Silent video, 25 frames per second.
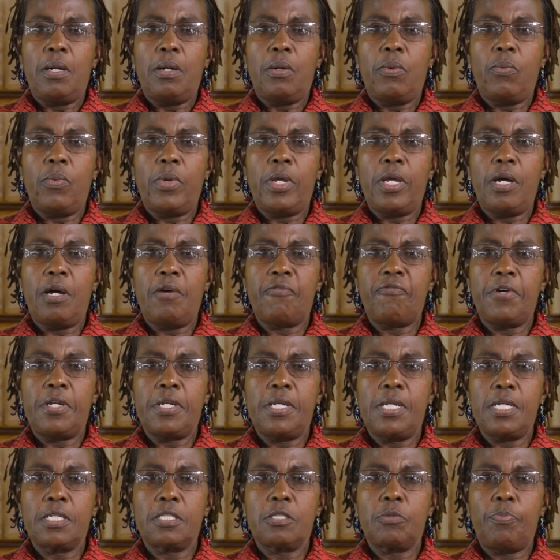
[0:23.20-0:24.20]
We have an
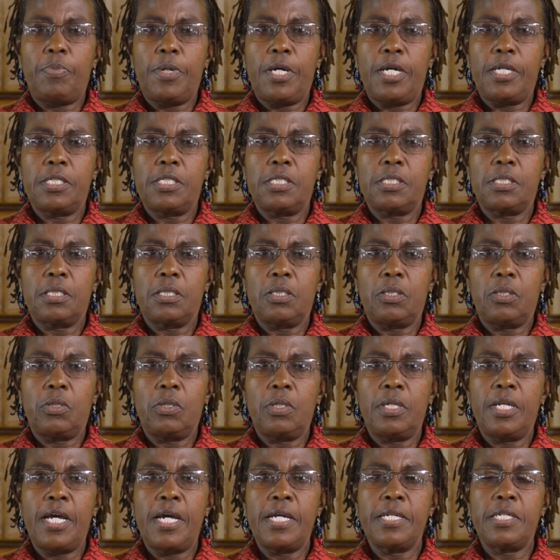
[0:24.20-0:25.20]
expert on
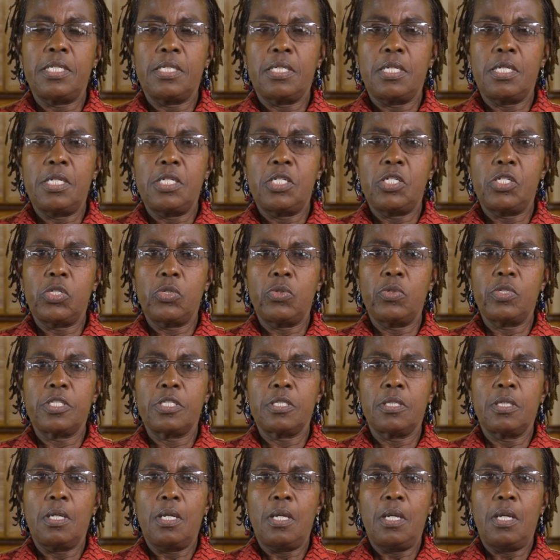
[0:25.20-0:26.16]
land issues